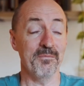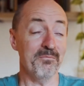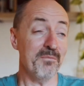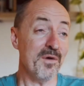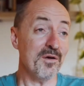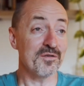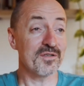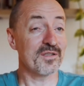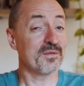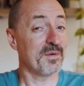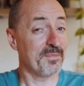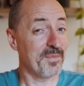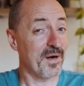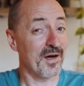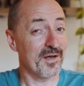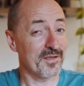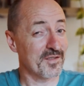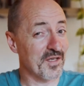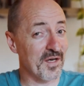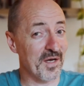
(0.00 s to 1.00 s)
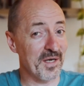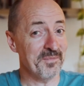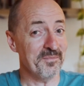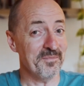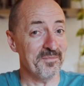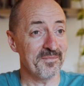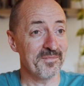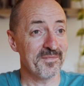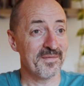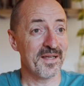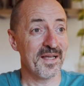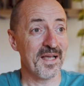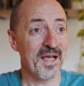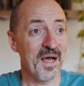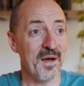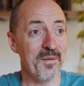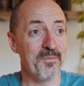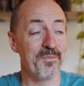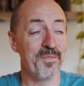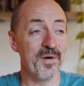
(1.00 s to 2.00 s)
Most of them are part-time,
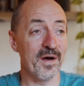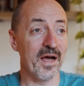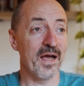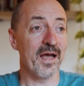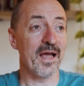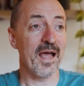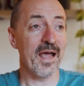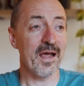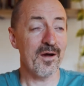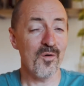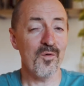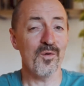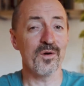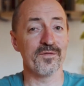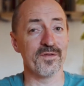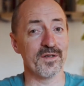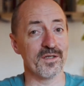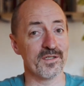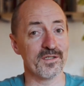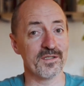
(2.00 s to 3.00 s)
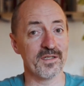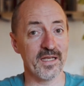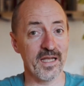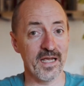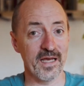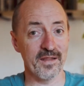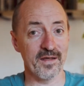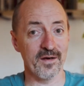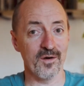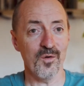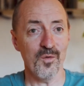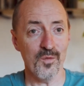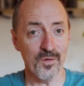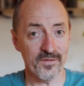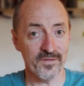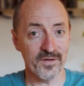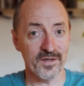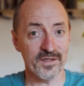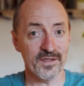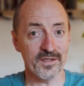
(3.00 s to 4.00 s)
but all of us together, all
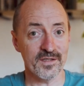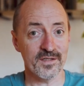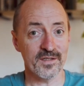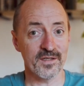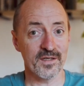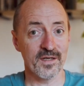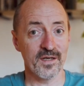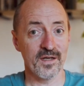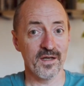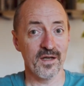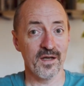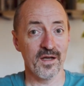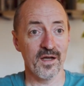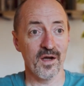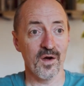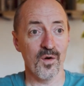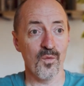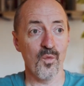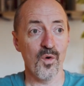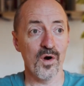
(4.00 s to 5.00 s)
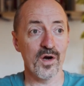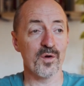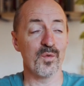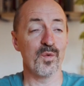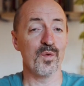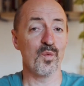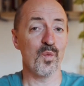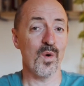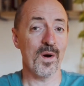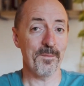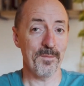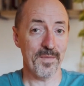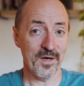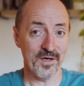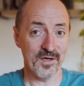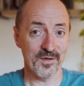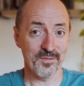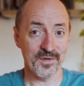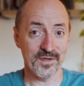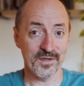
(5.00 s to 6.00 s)
of us, work with one
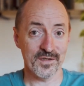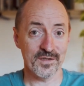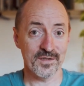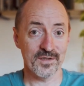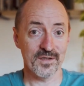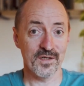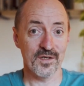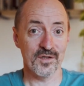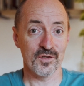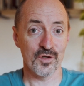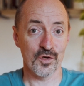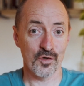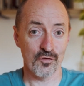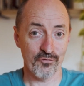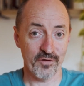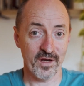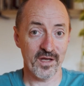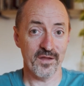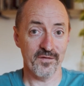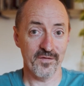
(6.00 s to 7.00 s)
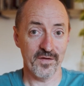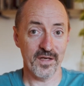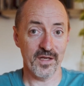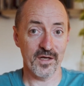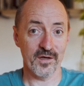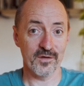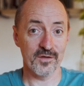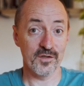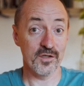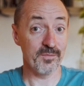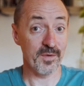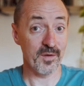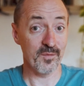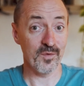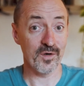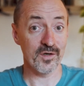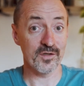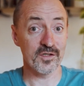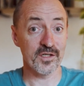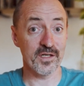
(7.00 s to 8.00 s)
purpose: to create the videos you've
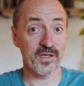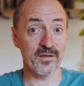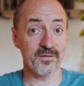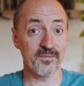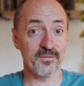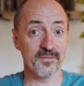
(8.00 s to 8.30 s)
been watching.